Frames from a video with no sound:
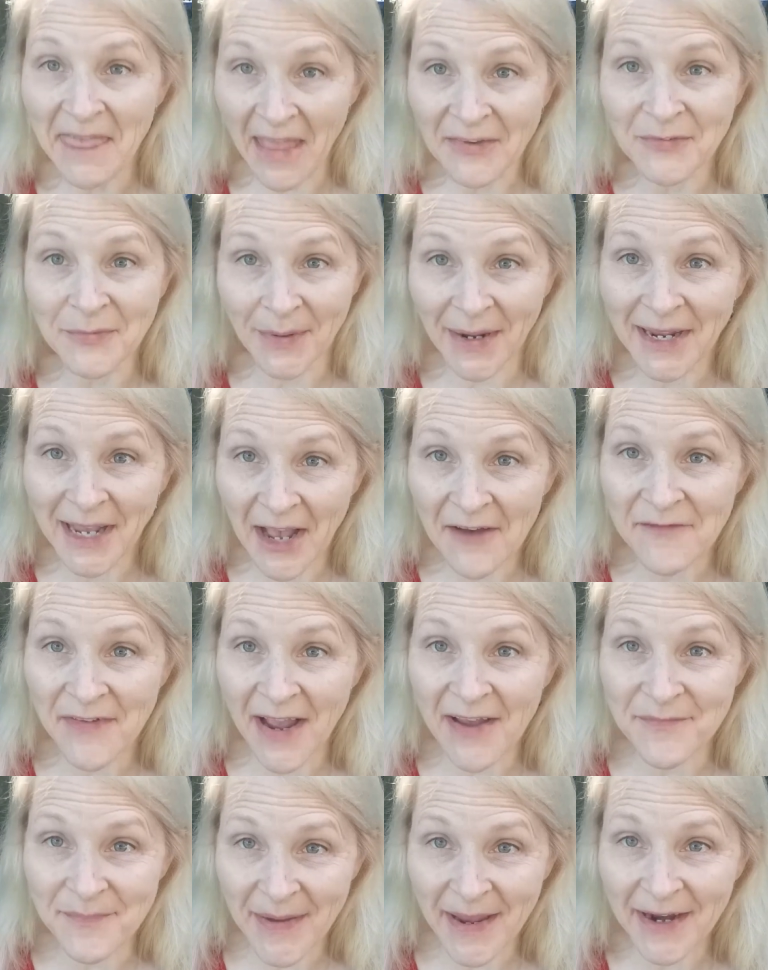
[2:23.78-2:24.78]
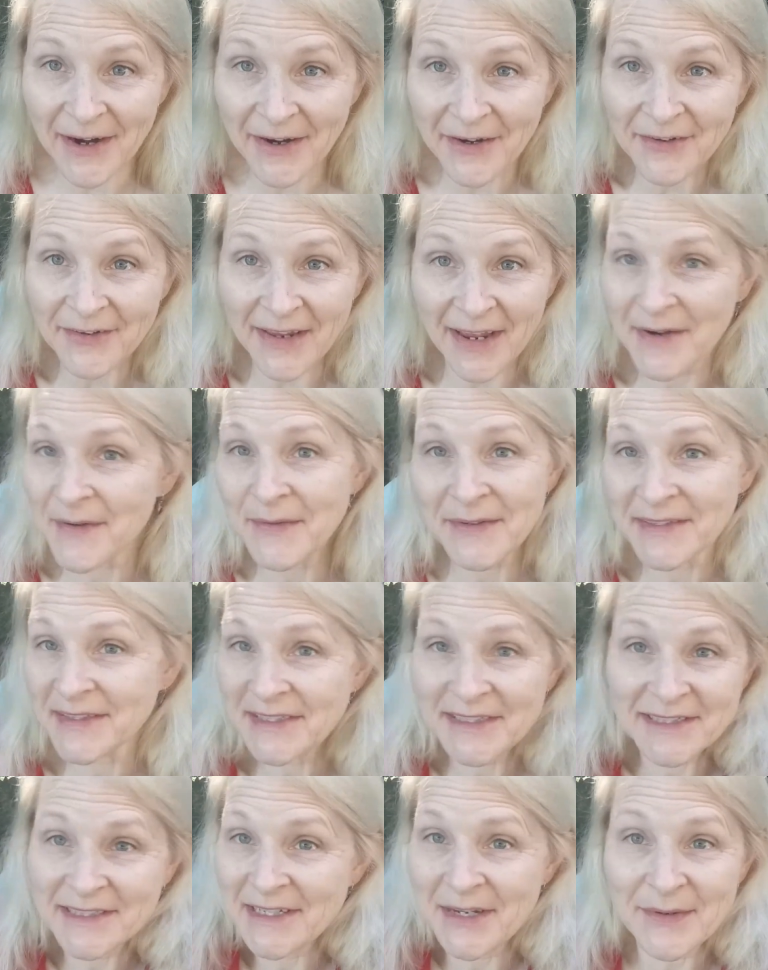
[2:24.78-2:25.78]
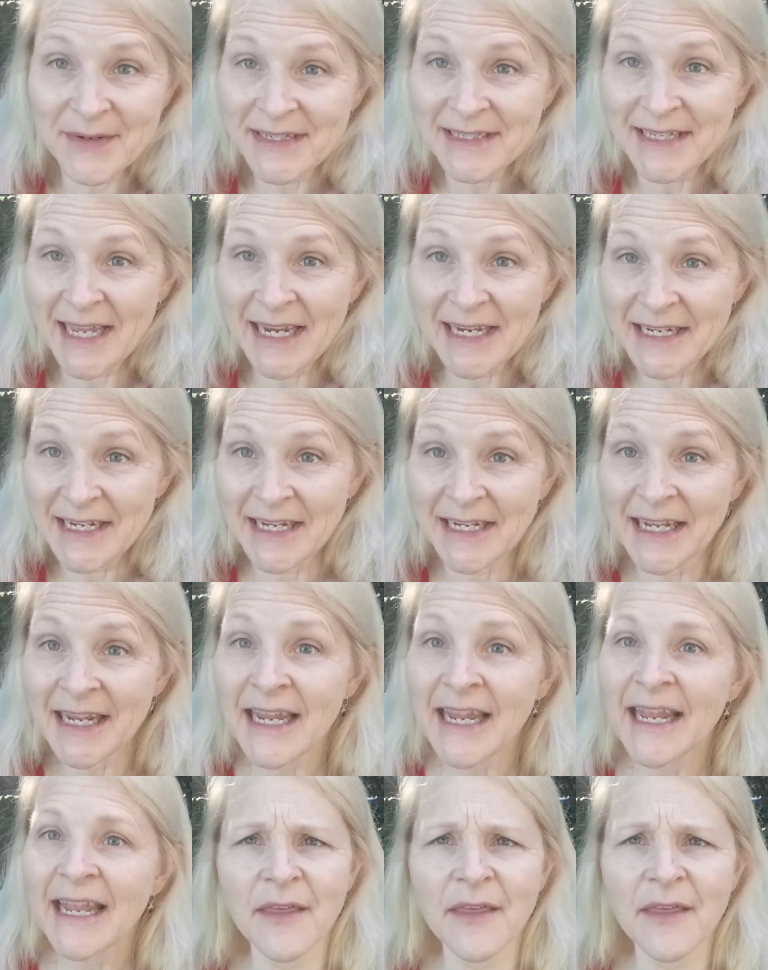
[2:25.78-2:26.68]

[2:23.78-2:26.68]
That's why I got five pairs. I was just so excited.